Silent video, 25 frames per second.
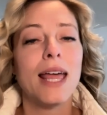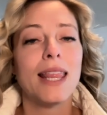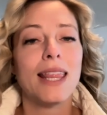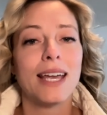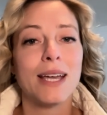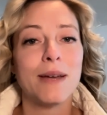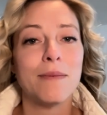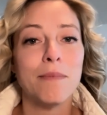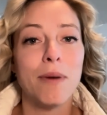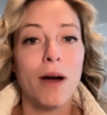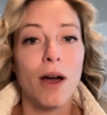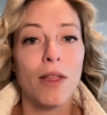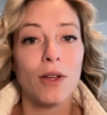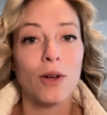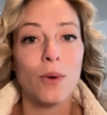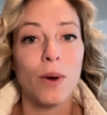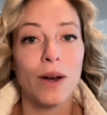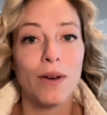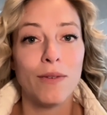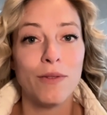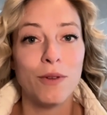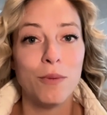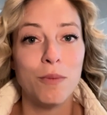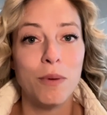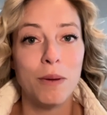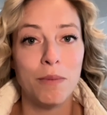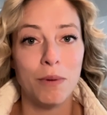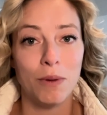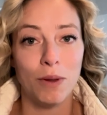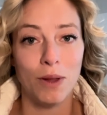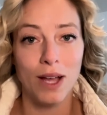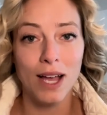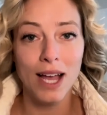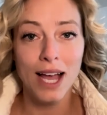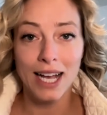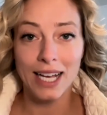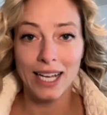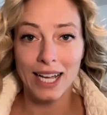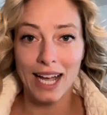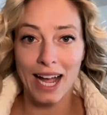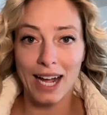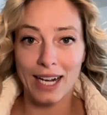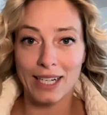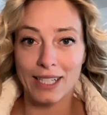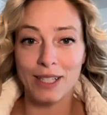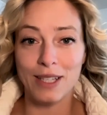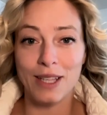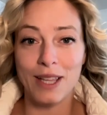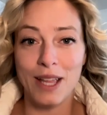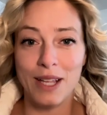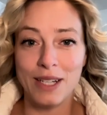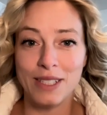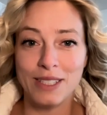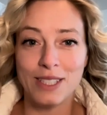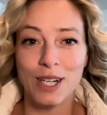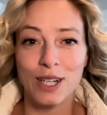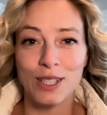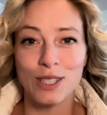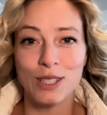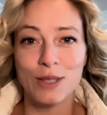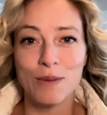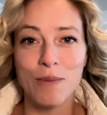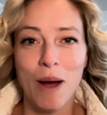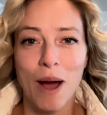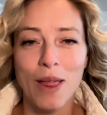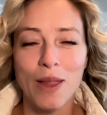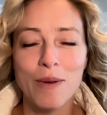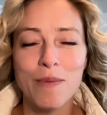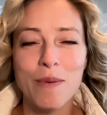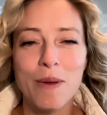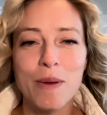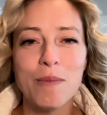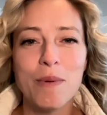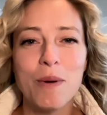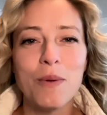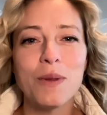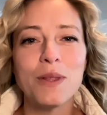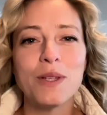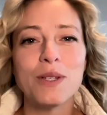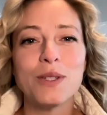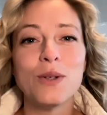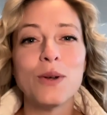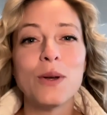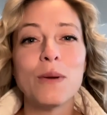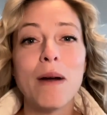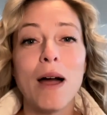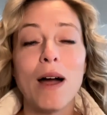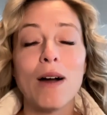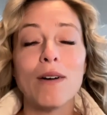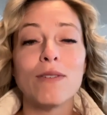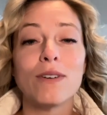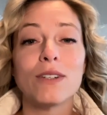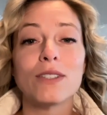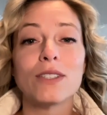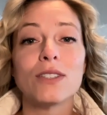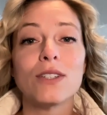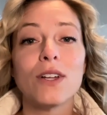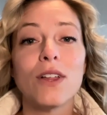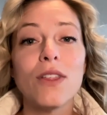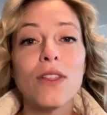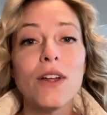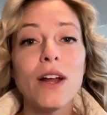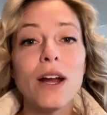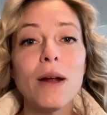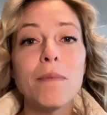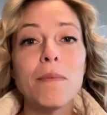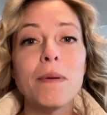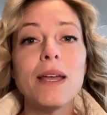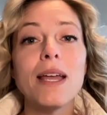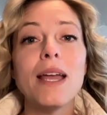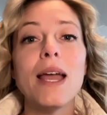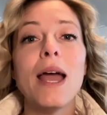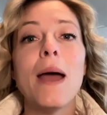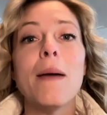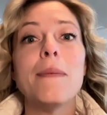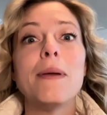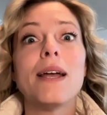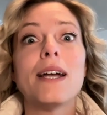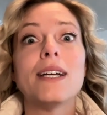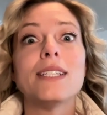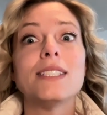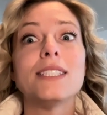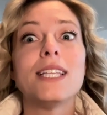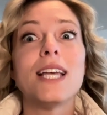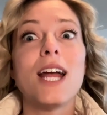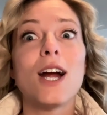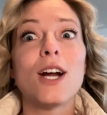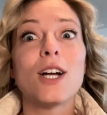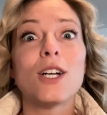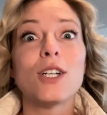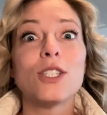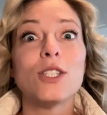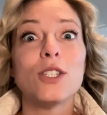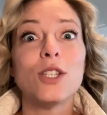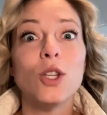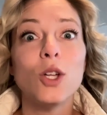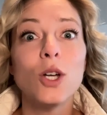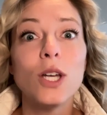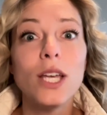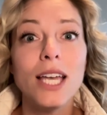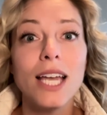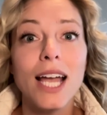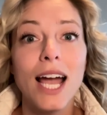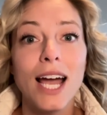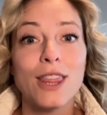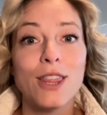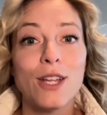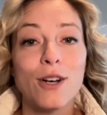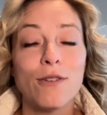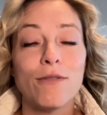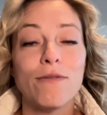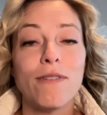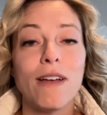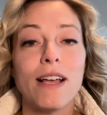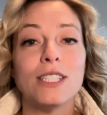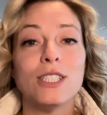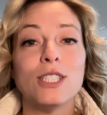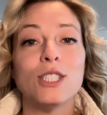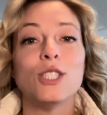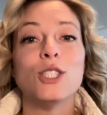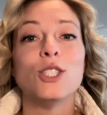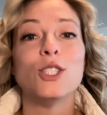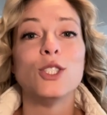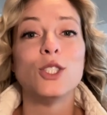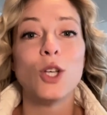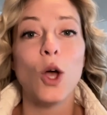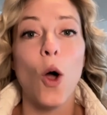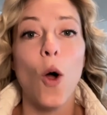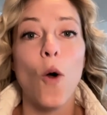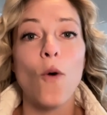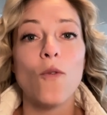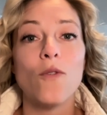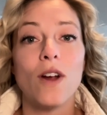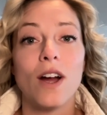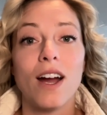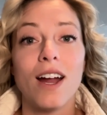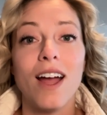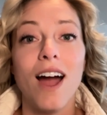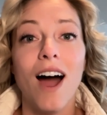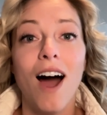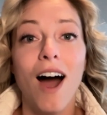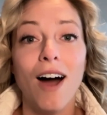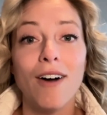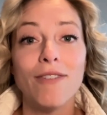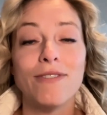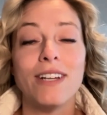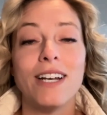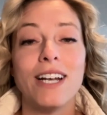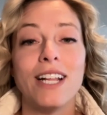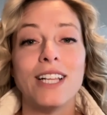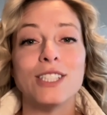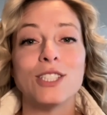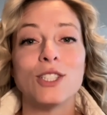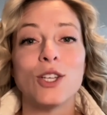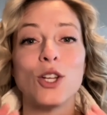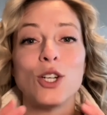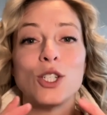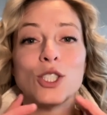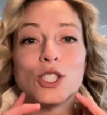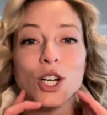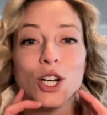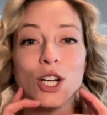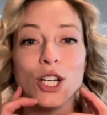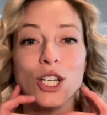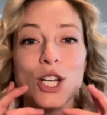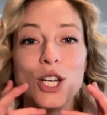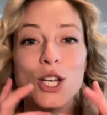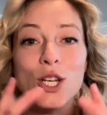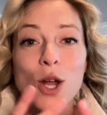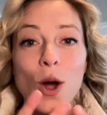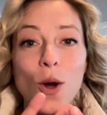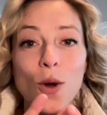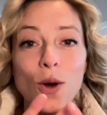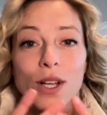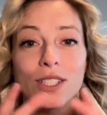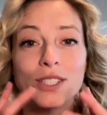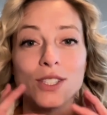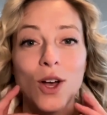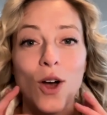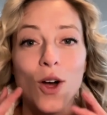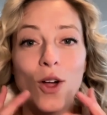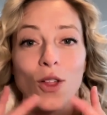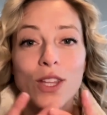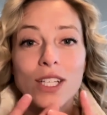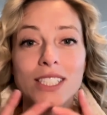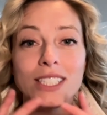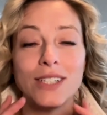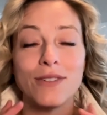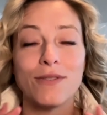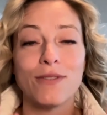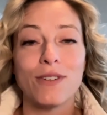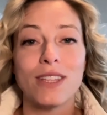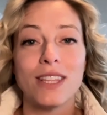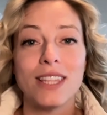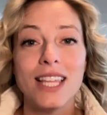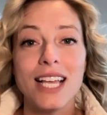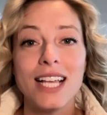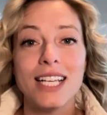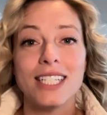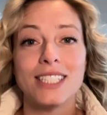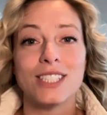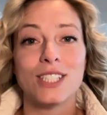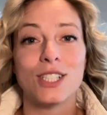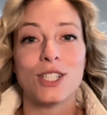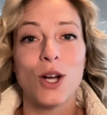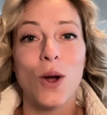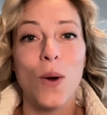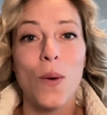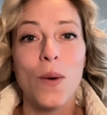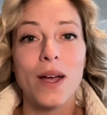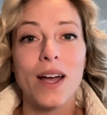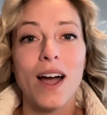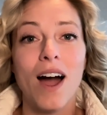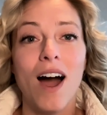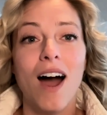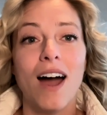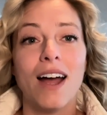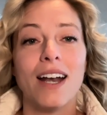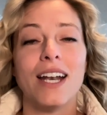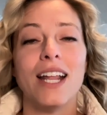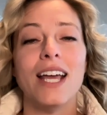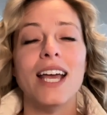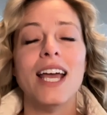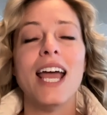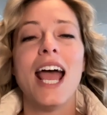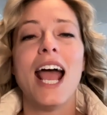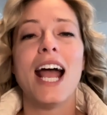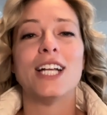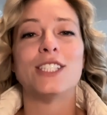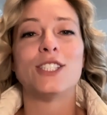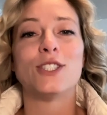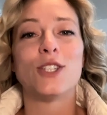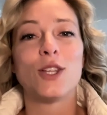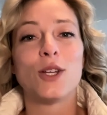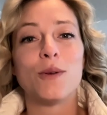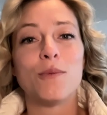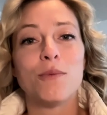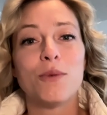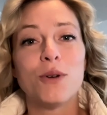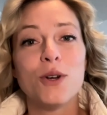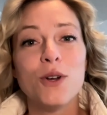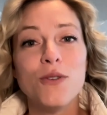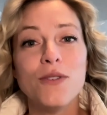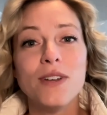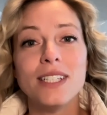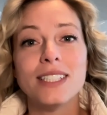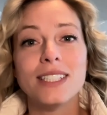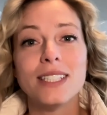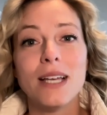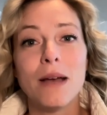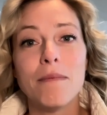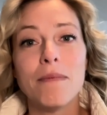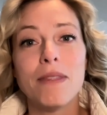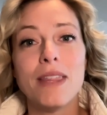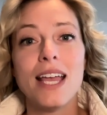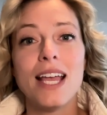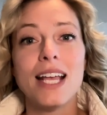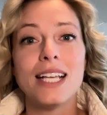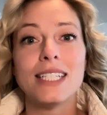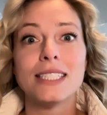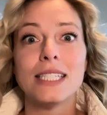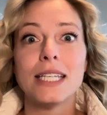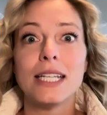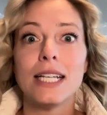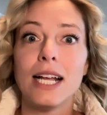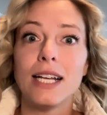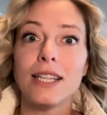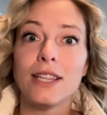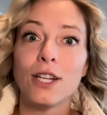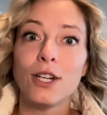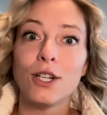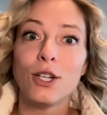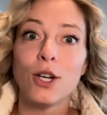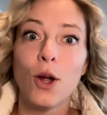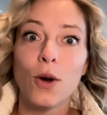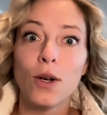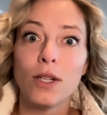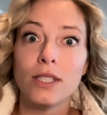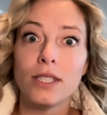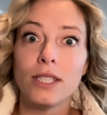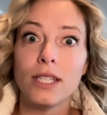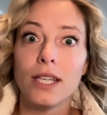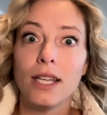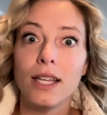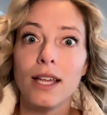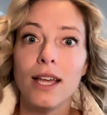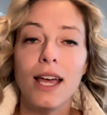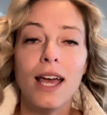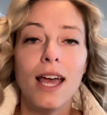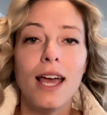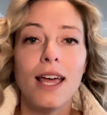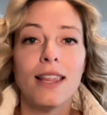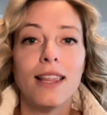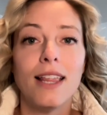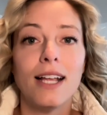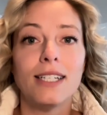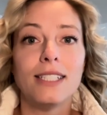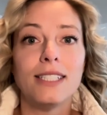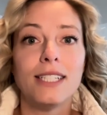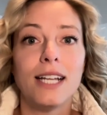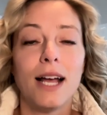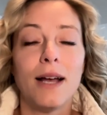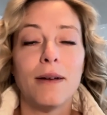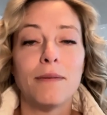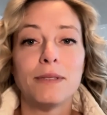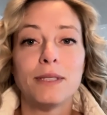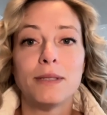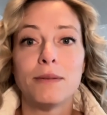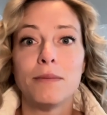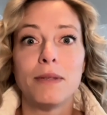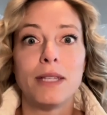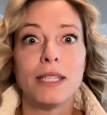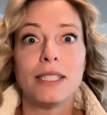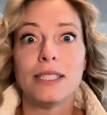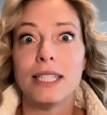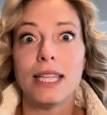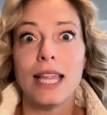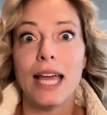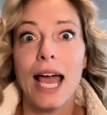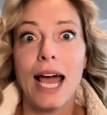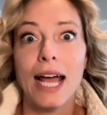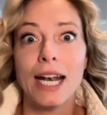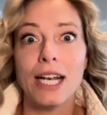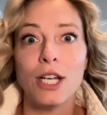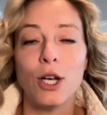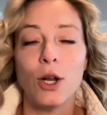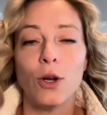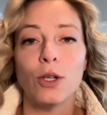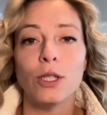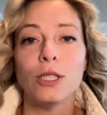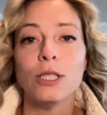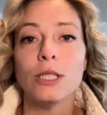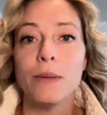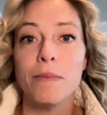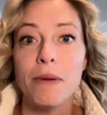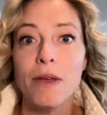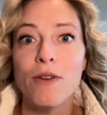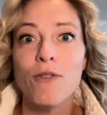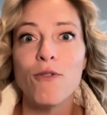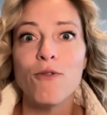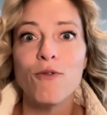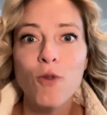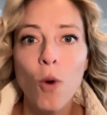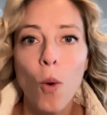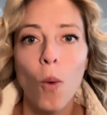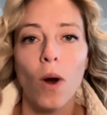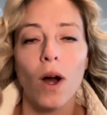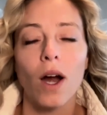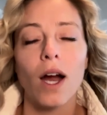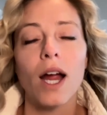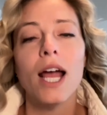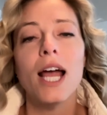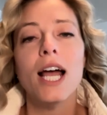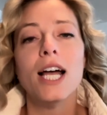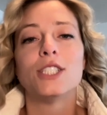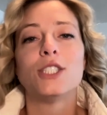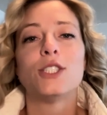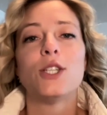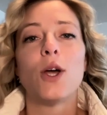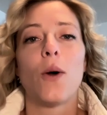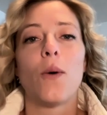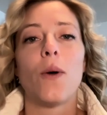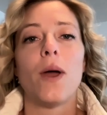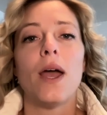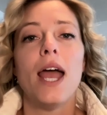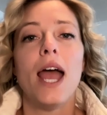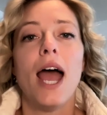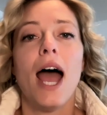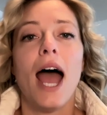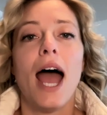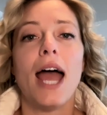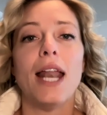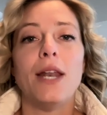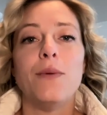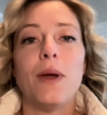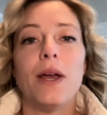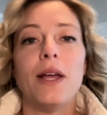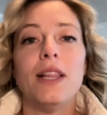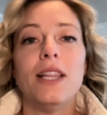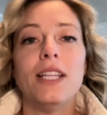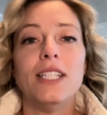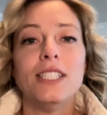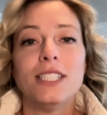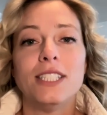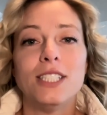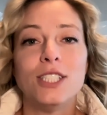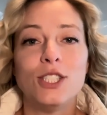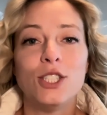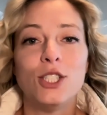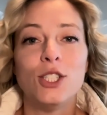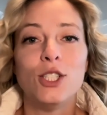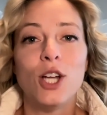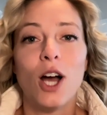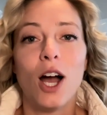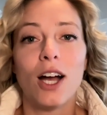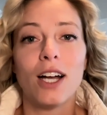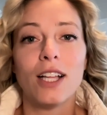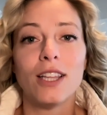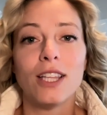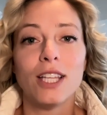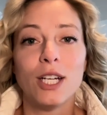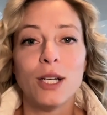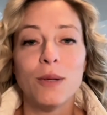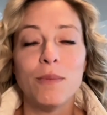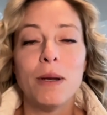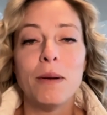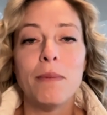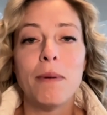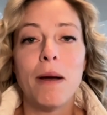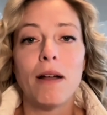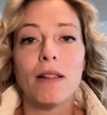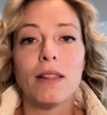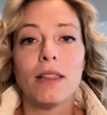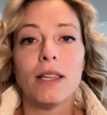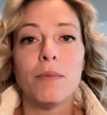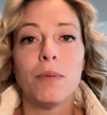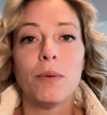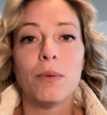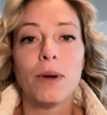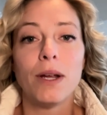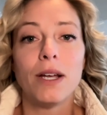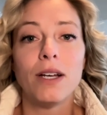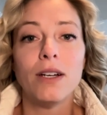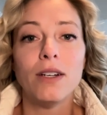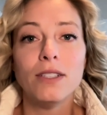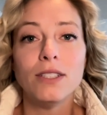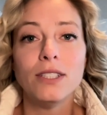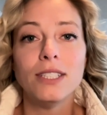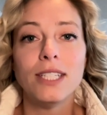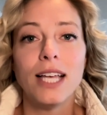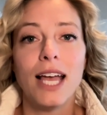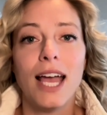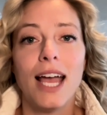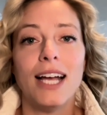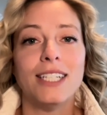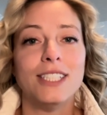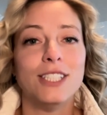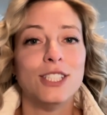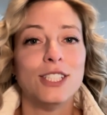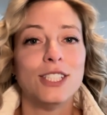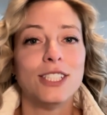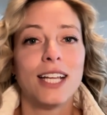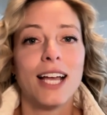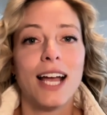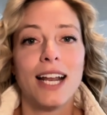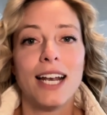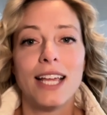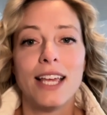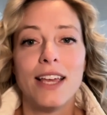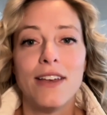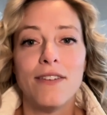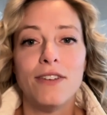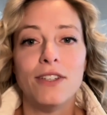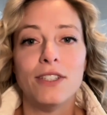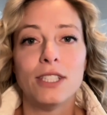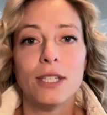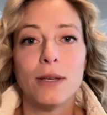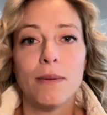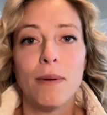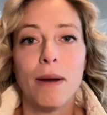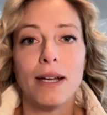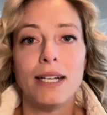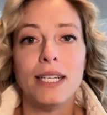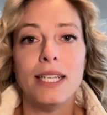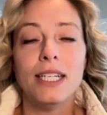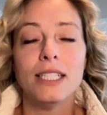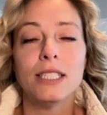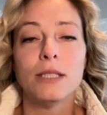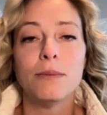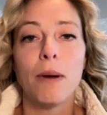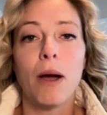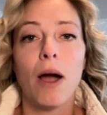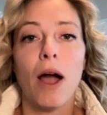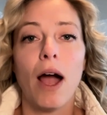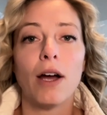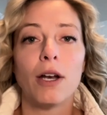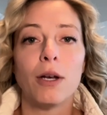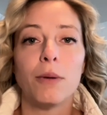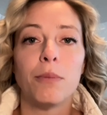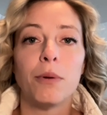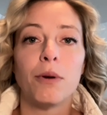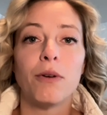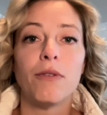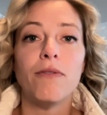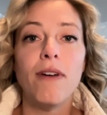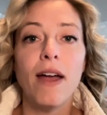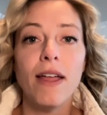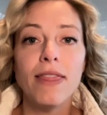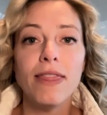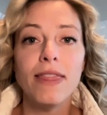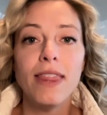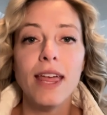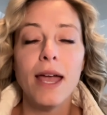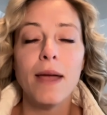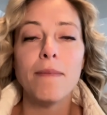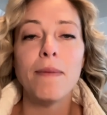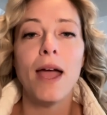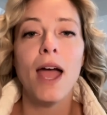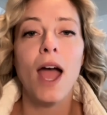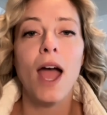that can bother quite a few people. And it starts to bother people when they're doing myofunctional therapy because they are looking at their faces so very often. And so they're starting to notice all these different things that are going on. And so they're improving some things, and yet they're noticing that some things that they hadn't noticed before. So anyway, this is to talk a little bit about lip wrinkles and just to kind of give you some ideas about how to prevent them,